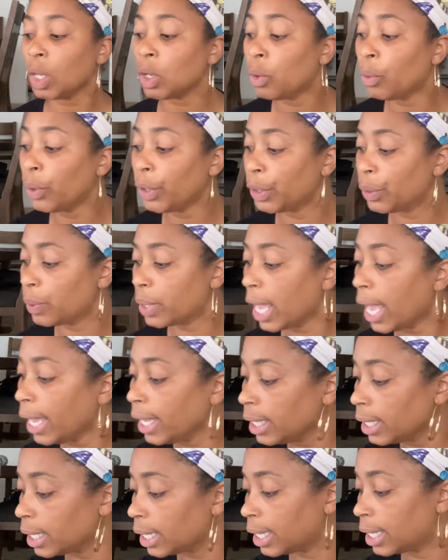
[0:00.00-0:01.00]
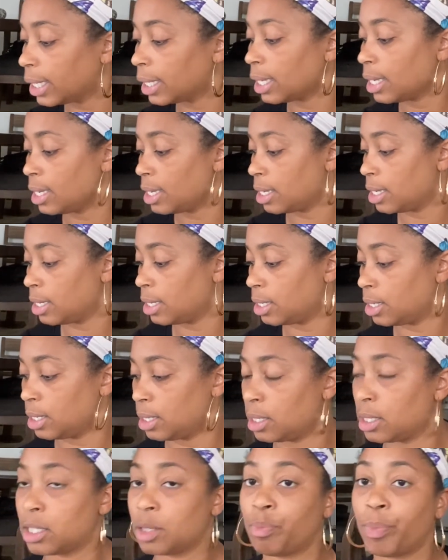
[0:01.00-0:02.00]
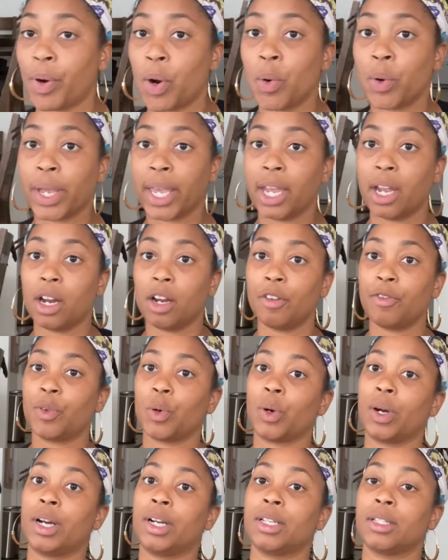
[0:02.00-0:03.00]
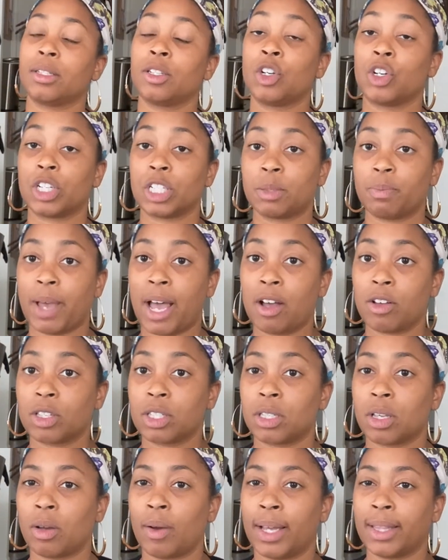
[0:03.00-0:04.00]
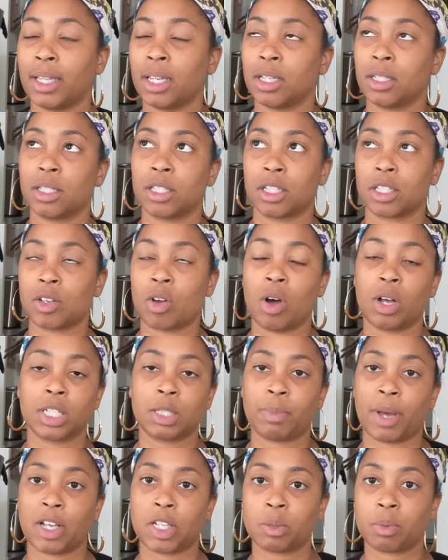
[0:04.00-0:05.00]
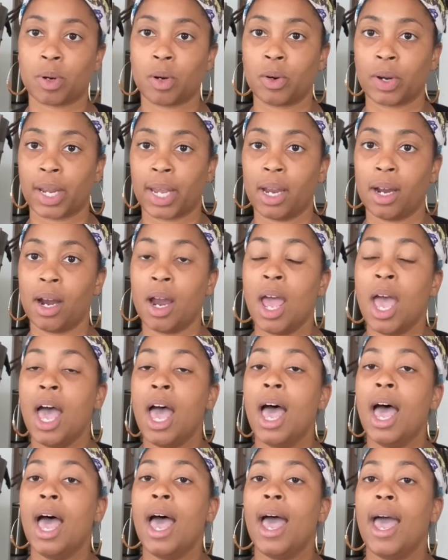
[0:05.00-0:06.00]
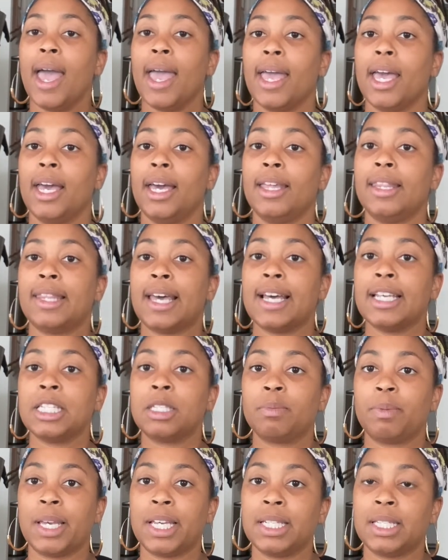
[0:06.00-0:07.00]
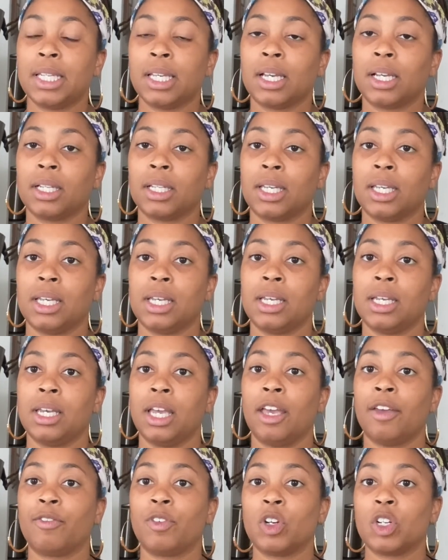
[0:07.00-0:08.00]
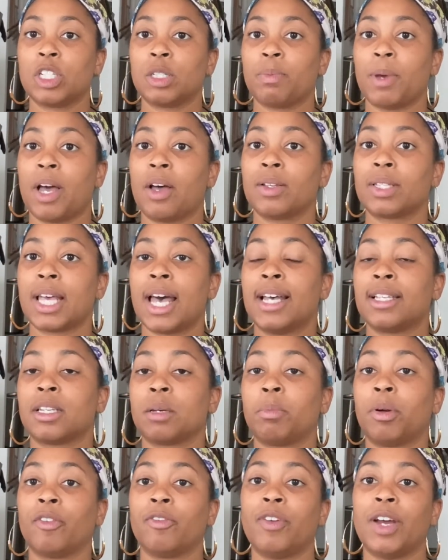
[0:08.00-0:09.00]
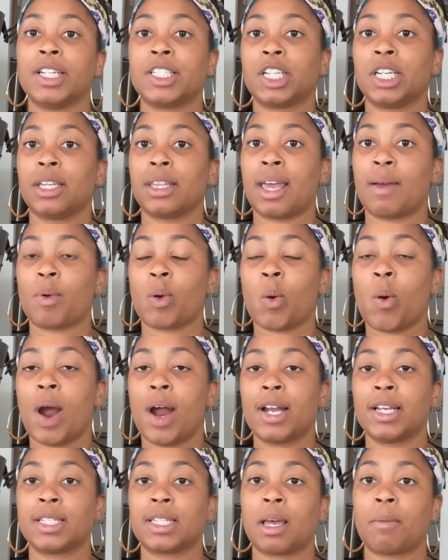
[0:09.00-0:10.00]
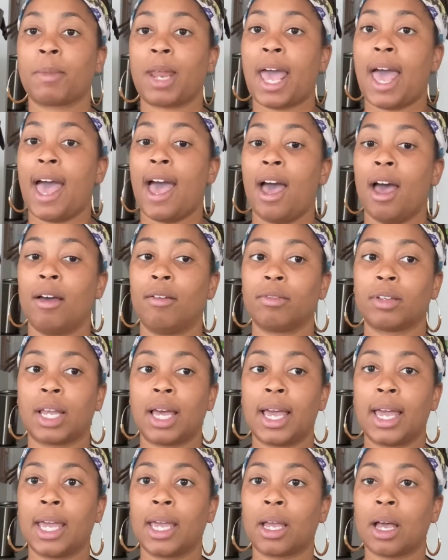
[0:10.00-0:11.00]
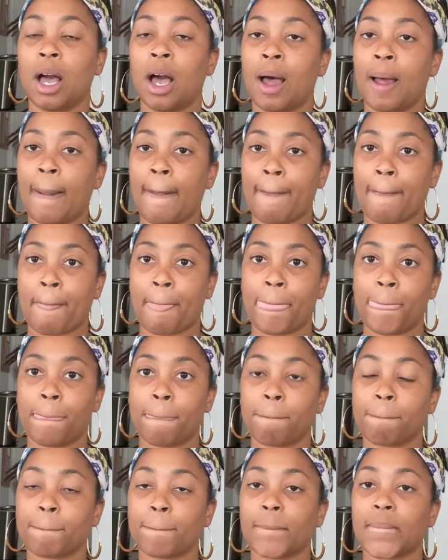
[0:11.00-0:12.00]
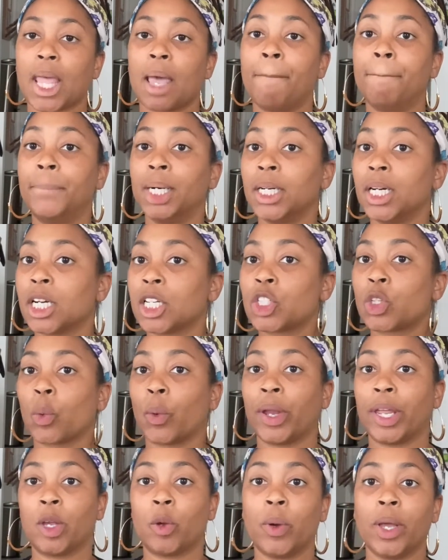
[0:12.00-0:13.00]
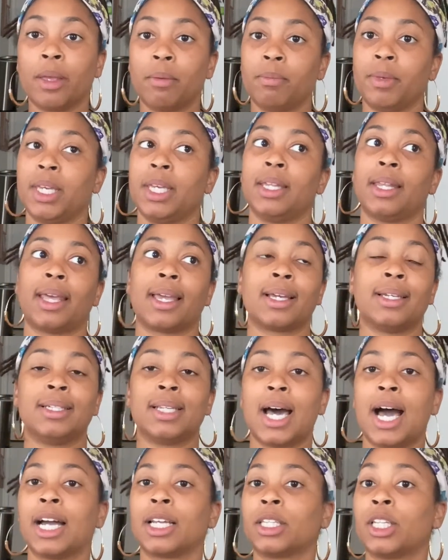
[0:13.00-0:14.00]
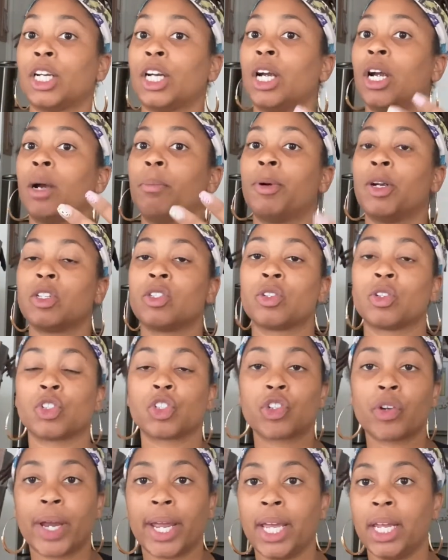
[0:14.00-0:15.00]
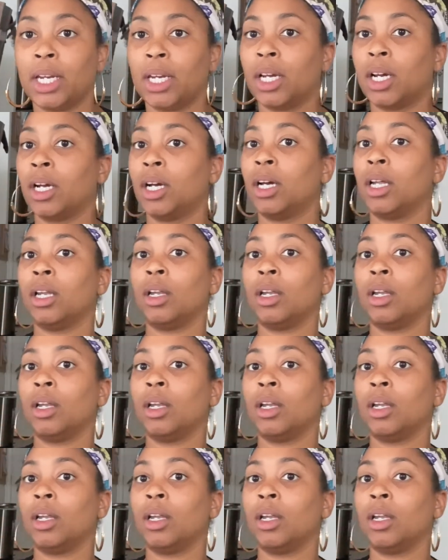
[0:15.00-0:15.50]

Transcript: or you can get is pro gear for your spouse. So I think it's just called spouse pro gear. And that's basically if your spouse has a profession that requires them to have like books or equipment, like a doctor, a personal trainer, a